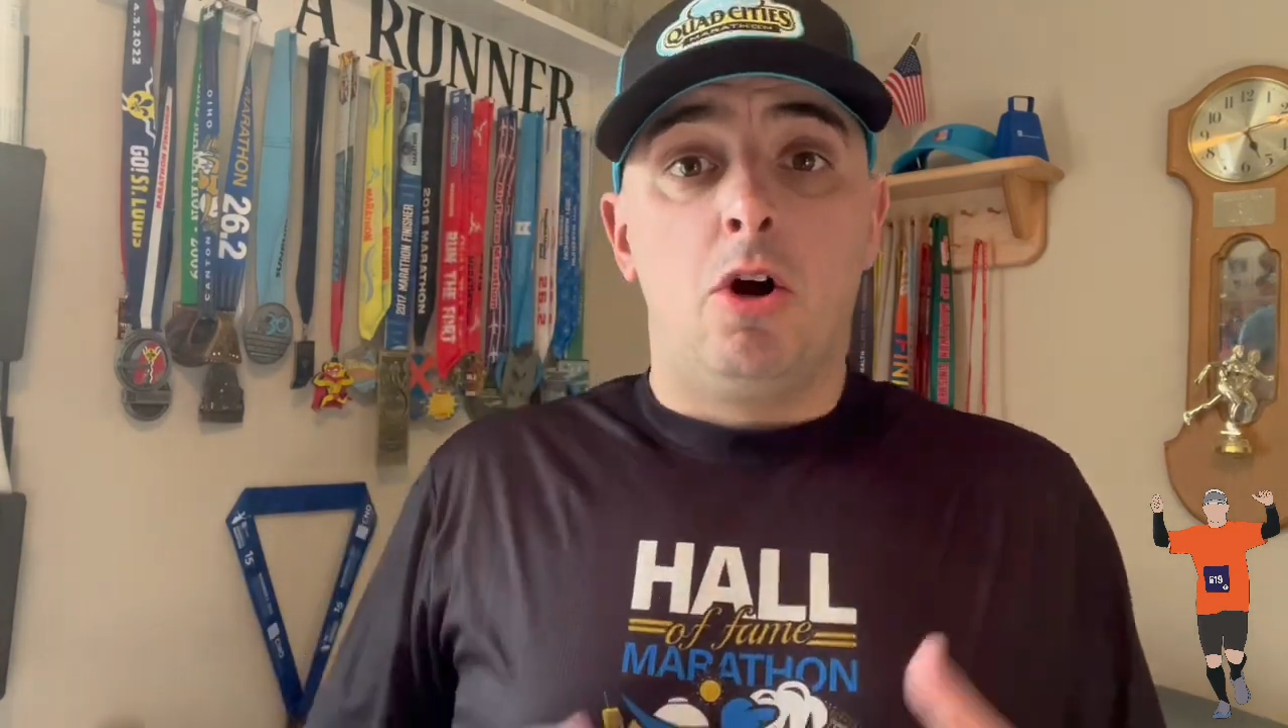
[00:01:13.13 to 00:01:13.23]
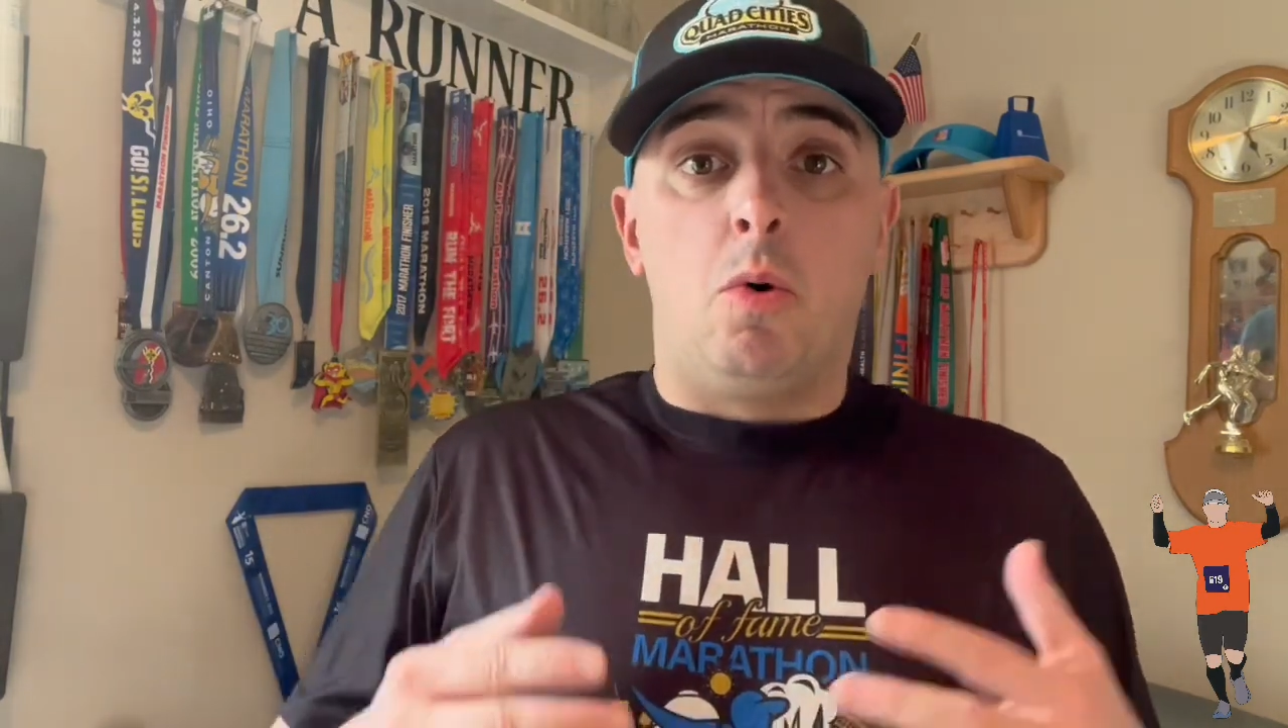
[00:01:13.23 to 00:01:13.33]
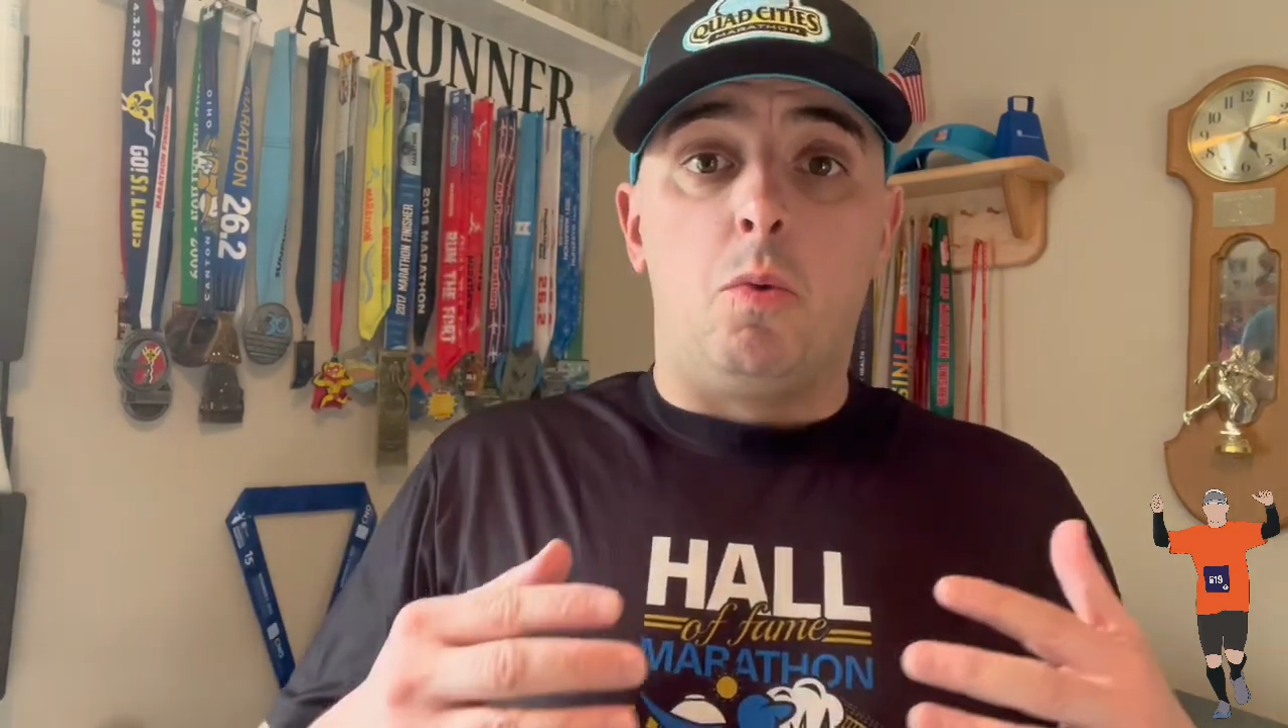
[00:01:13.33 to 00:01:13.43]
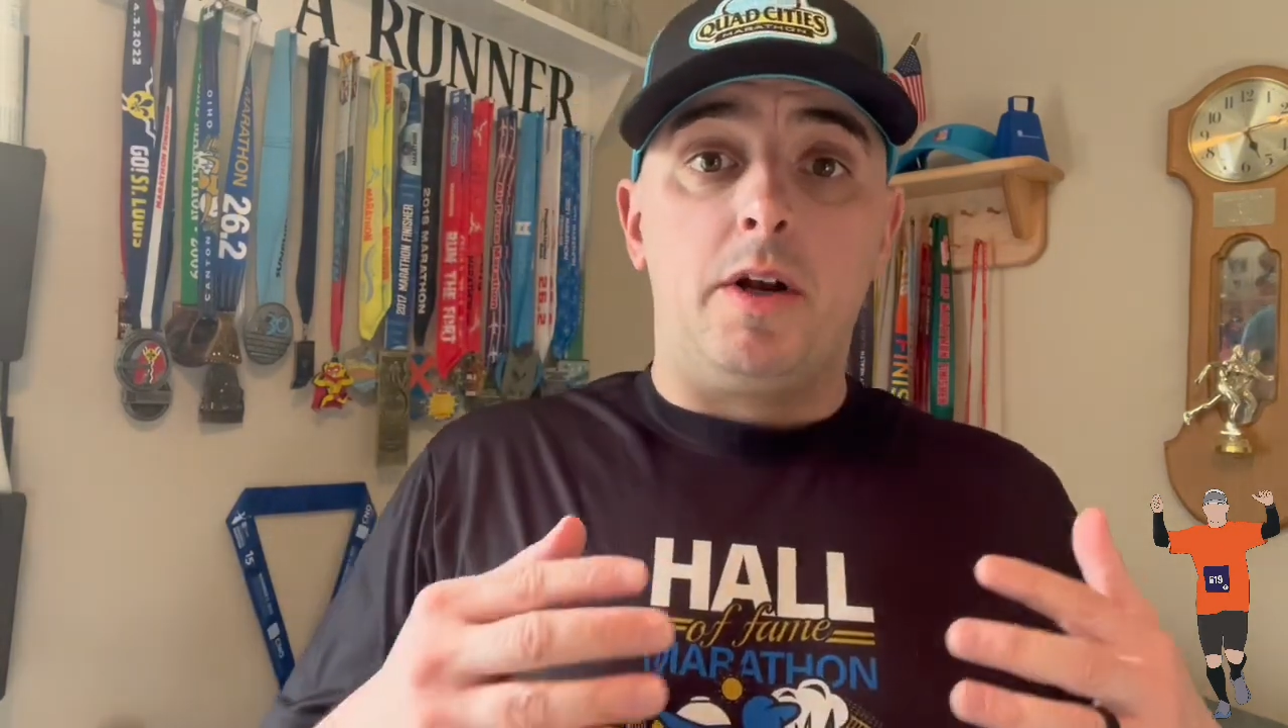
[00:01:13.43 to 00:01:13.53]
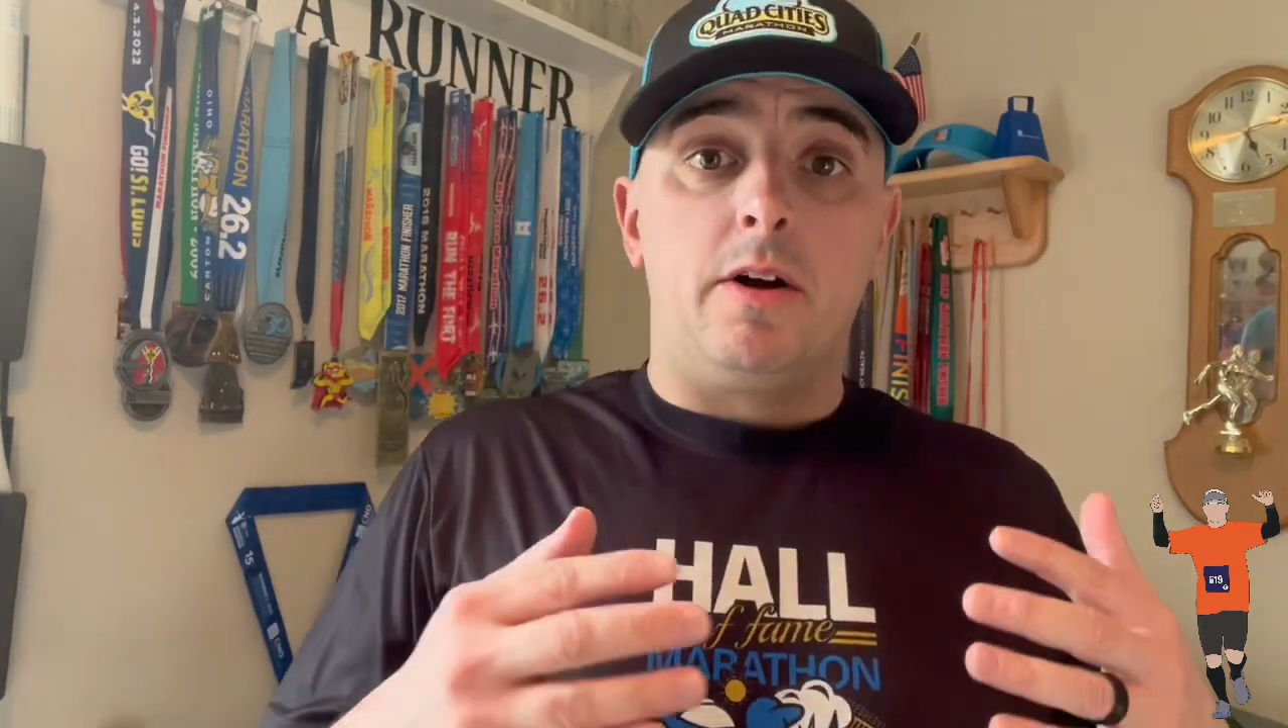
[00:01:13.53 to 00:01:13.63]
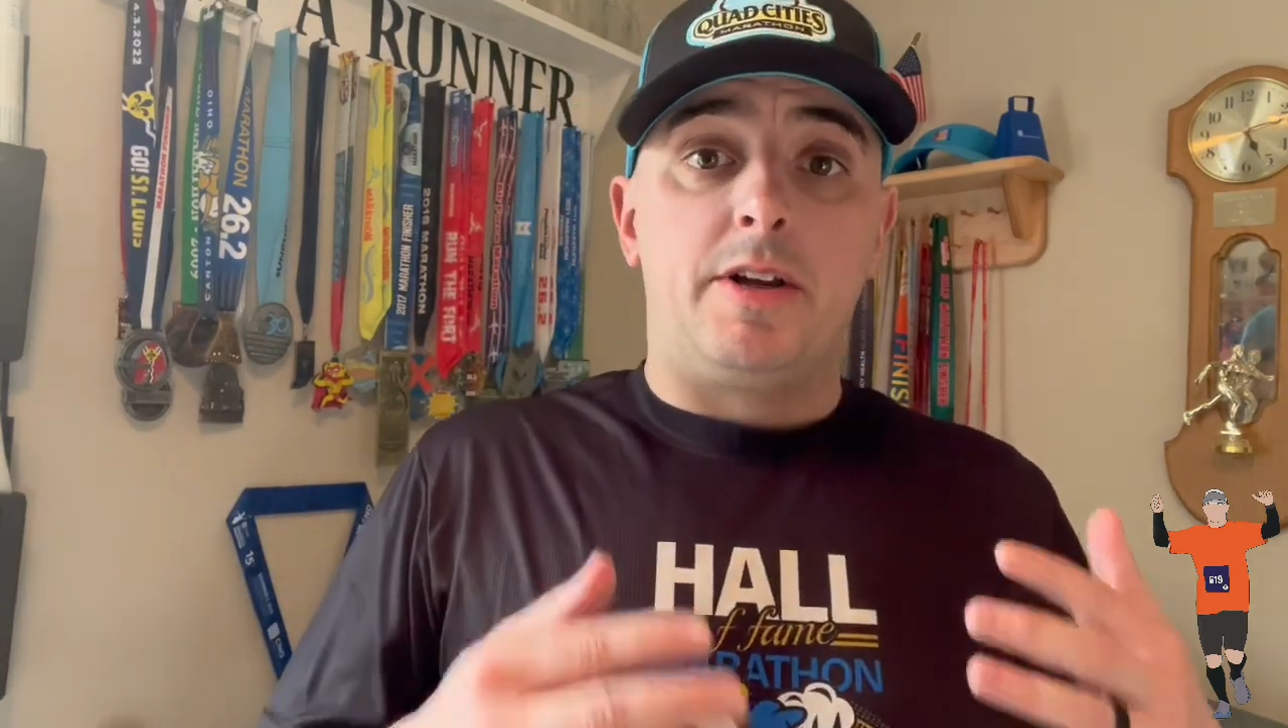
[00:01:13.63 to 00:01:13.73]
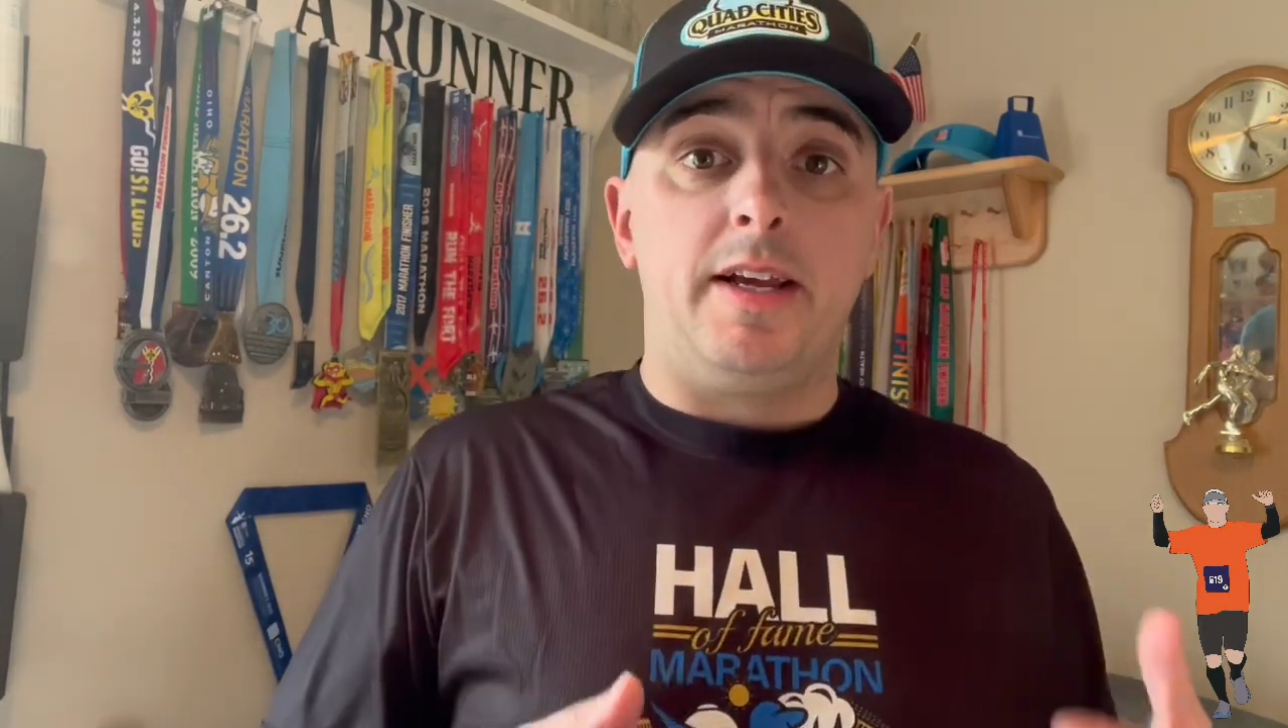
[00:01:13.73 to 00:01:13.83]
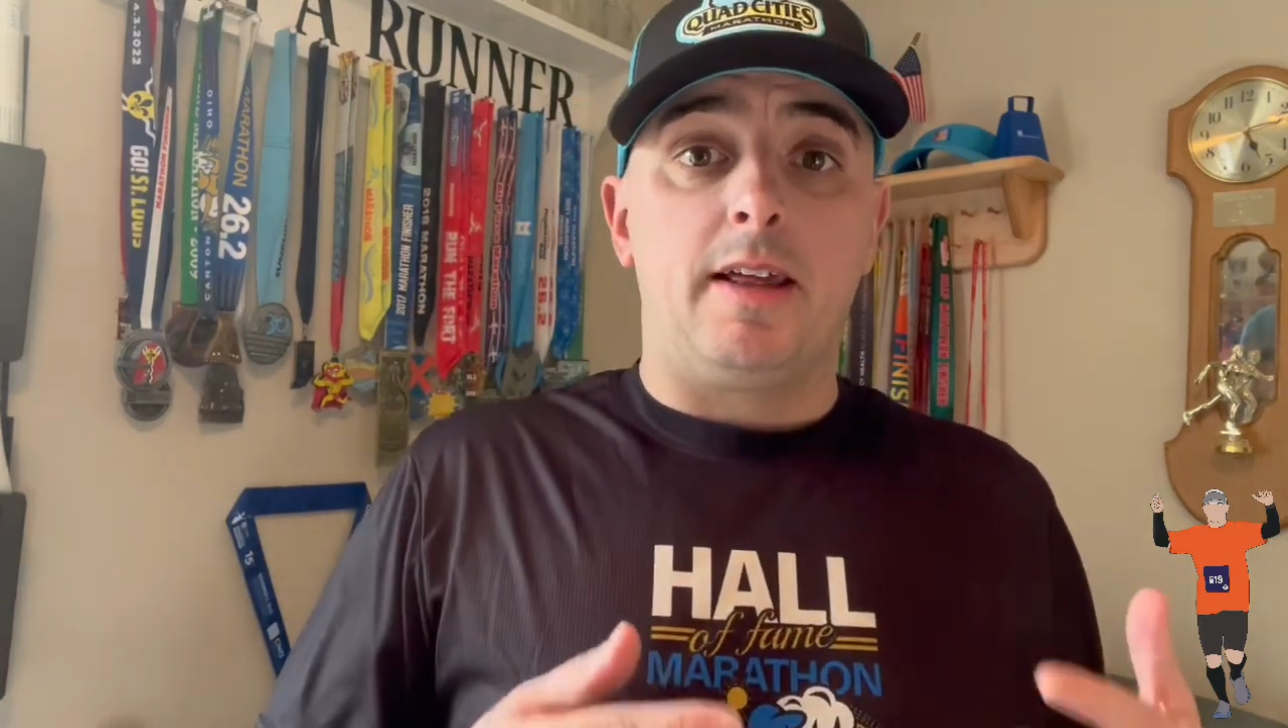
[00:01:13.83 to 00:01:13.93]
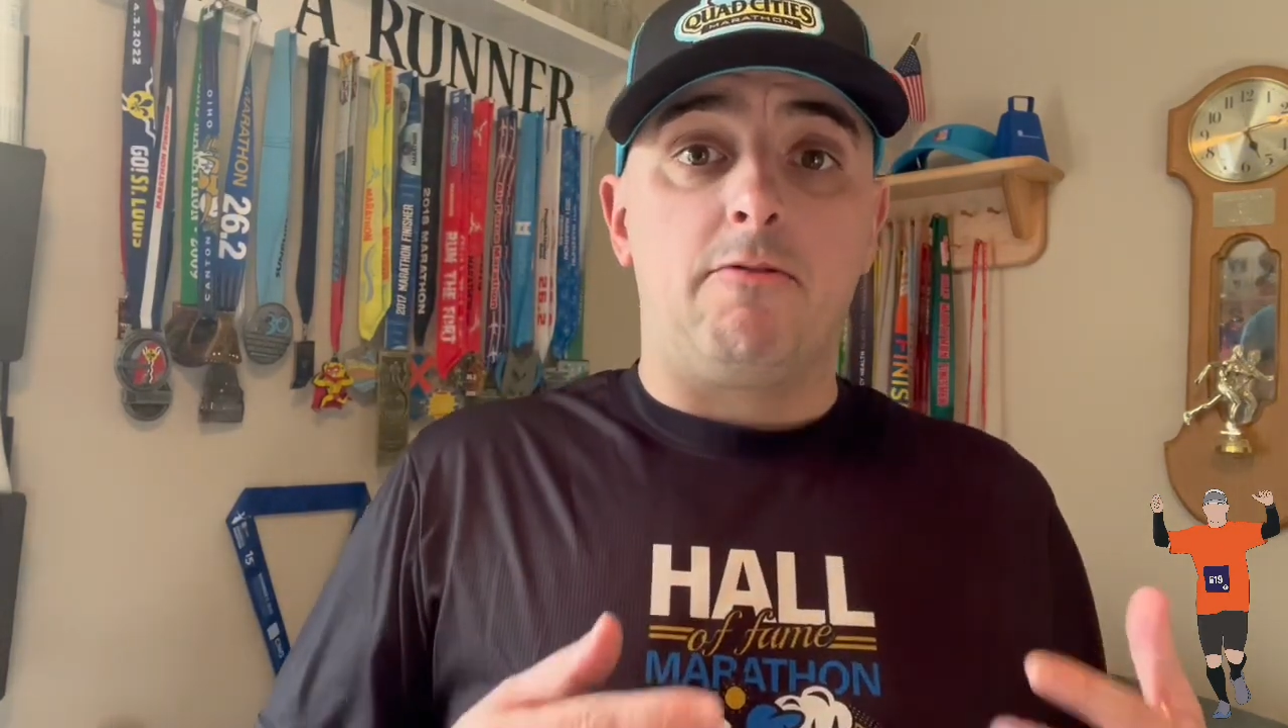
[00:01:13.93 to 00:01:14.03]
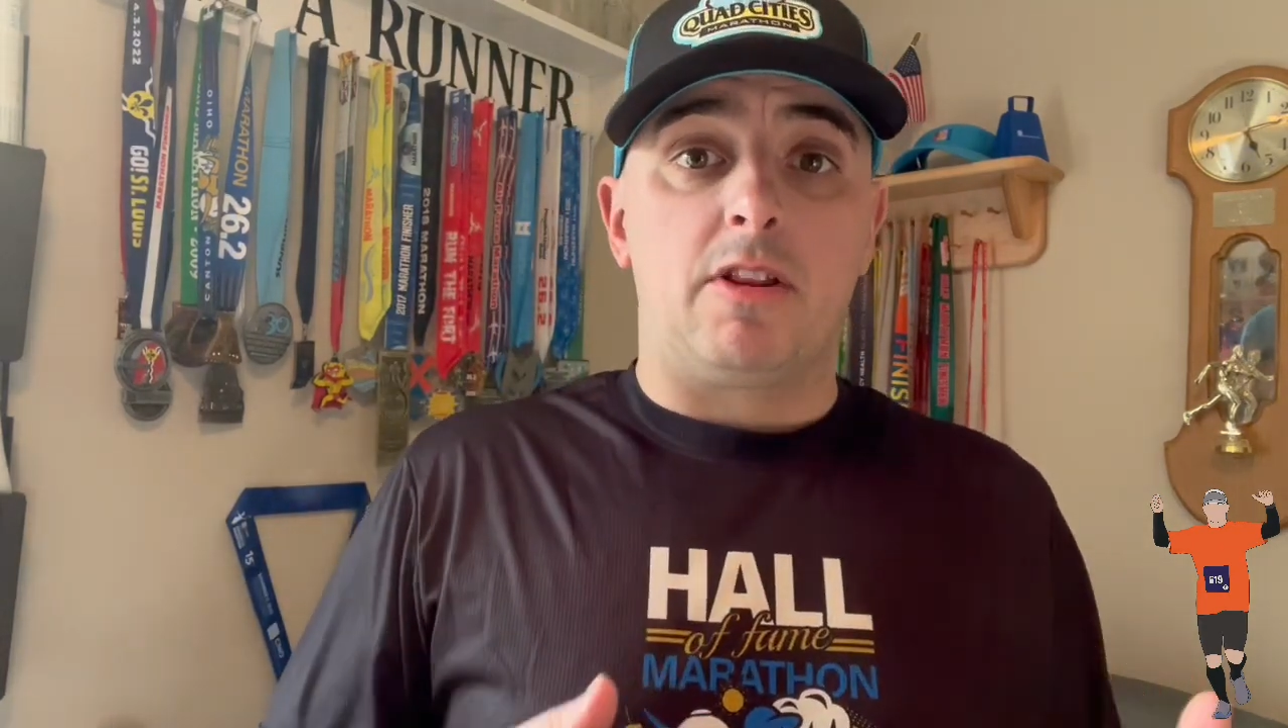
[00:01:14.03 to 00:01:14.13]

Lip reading: when you're dealing